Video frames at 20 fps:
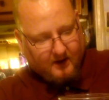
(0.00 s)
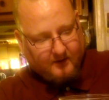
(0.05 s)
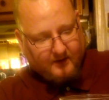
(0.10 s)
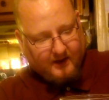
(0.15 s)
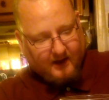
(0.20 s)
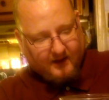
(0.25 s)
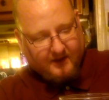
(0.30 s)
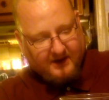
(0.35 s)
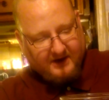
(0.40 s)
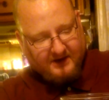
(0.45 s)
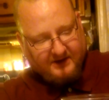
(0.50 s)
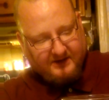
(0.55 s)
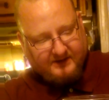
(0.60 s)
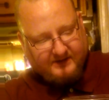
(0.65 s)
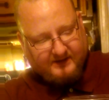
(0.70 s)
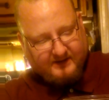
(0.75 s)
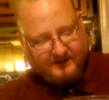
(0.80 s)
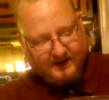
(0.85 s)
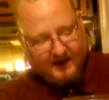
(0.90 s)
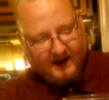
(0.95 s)
Now
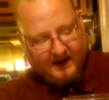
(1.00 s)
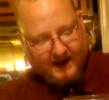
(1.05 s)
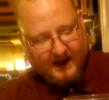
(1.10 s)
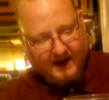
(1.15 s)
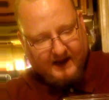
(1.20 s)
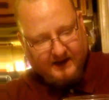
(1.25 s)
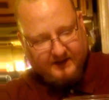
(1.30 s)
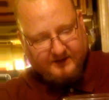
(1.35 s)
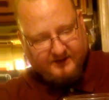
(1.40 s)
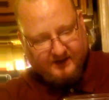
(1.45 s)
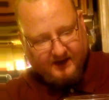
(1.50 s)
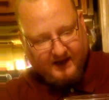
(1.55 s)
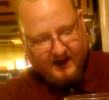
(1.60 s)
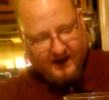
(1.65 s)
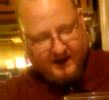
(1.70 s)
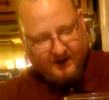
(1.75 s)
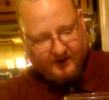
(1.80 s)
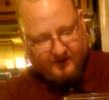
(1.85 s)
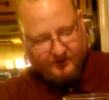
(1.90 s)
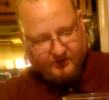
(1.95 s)
these kinds of
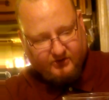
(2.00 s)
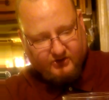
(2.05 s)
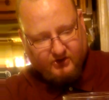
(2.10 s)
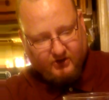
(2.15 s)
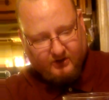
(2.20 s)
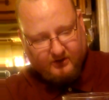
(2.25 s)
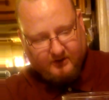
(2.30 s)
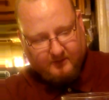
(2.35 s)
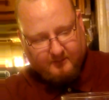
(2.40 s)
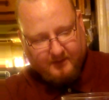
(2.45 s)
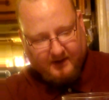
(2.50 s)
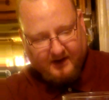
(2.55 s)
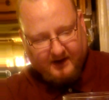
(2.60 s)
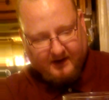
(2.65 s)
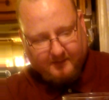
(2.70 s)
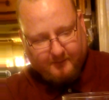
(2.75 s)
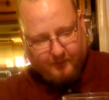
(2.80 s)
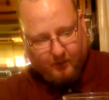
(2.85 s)
ales should be